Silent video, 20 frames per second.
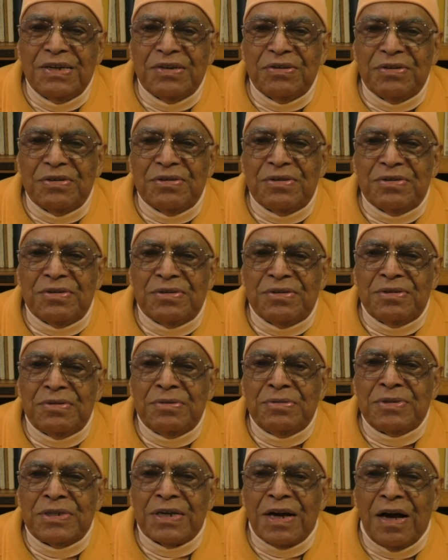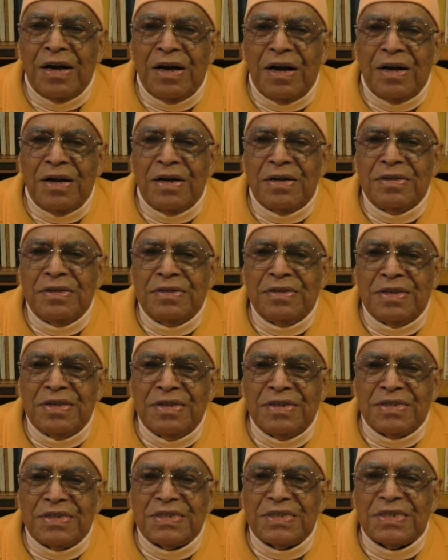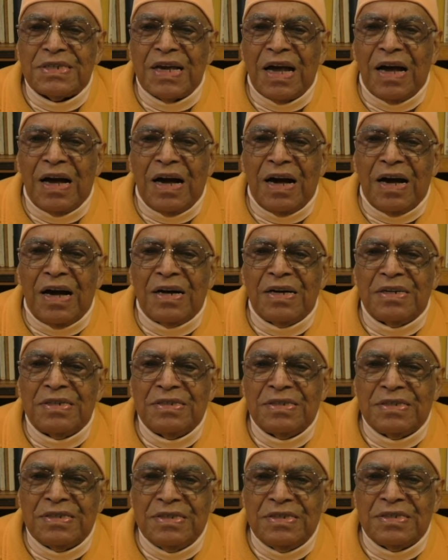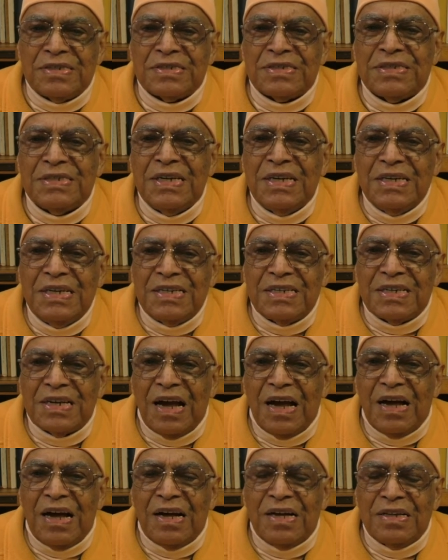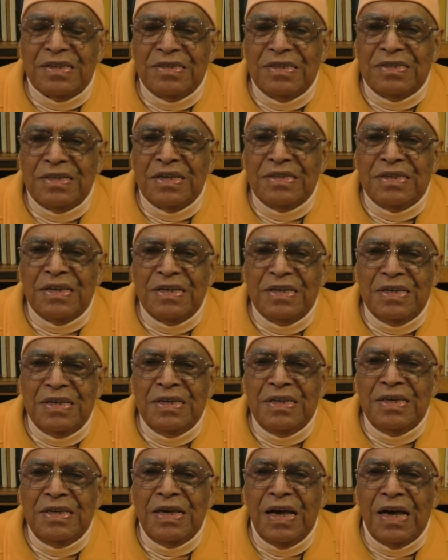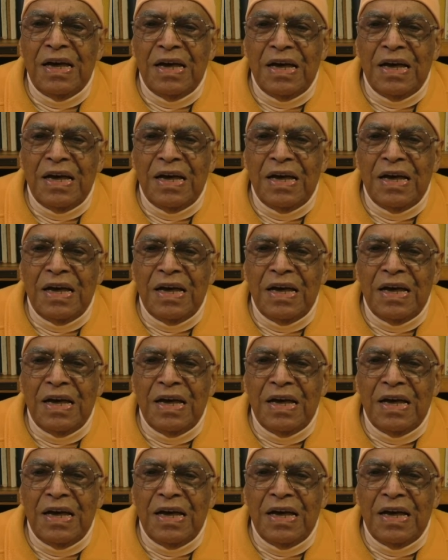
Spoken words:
Om Shanti Shanti Shanti.